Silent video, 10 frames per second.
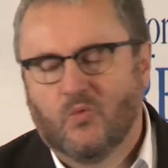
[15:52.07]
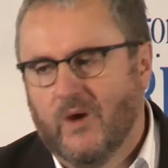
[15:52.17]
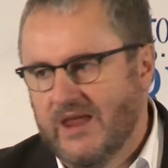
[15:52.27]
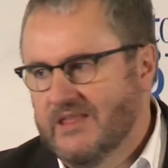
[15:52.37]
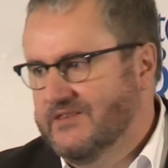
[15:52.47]

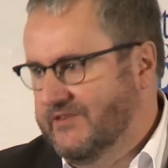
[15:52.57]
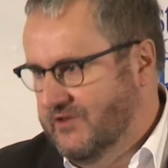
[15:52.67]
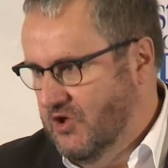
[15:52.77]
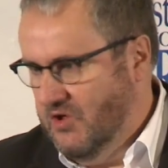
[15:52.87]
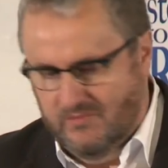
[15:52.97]
with
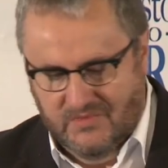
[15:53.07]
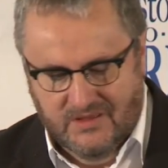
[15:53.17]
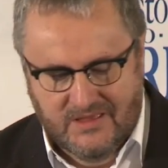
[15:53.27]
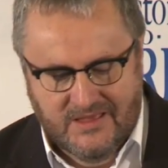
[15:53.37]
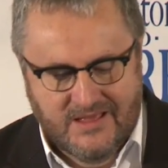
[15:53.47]
CERM,
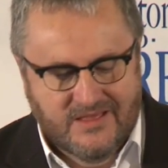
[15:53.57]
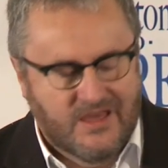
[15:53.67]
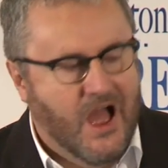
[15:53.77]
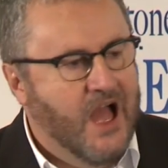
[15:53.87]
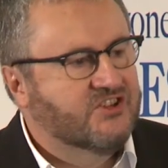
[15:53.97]

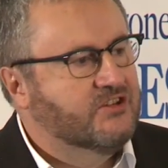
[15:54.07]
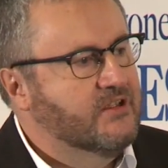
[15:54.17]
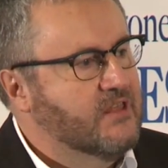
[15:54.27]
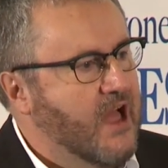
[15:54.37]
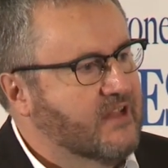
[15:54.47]
that
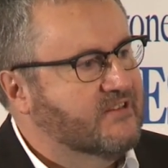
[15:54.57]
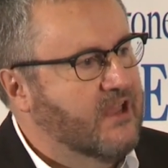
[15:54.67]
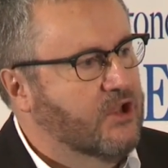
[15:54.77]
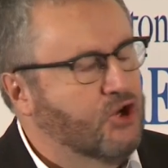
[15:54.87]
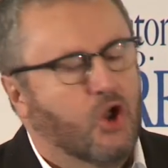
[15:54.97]
actually that
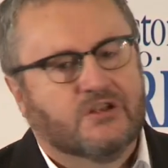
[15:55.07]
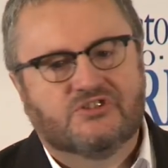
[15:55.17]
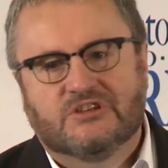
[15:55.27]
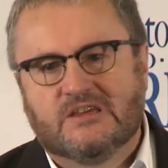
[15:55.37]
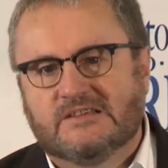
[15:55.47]

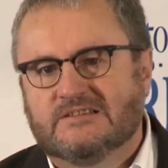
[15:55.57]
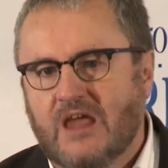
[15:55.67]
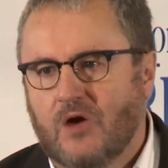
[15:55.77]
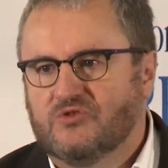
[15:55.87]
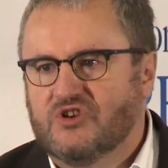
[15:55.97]
technology is
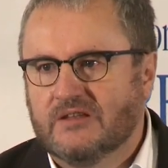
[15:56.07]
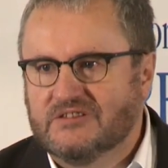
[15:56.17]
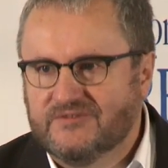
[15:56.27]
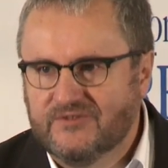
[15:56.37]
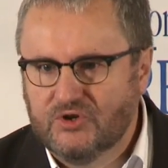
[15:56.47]
now
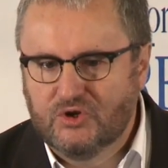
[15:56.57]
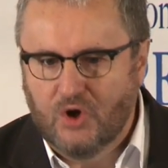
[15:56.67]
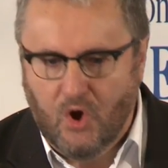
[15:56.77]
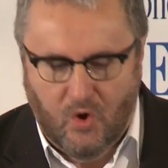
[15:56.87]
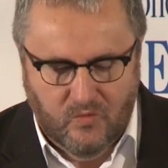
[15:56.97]
transferred
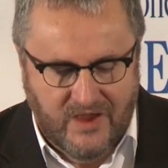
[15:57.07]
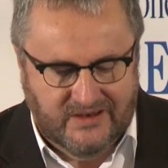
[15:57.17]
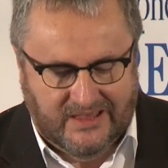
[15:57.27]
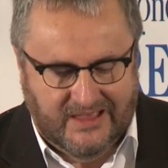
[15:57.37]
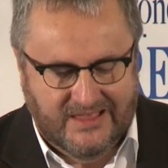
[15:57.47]

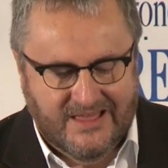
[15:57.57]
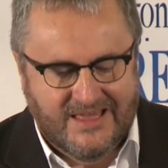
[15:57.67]
already,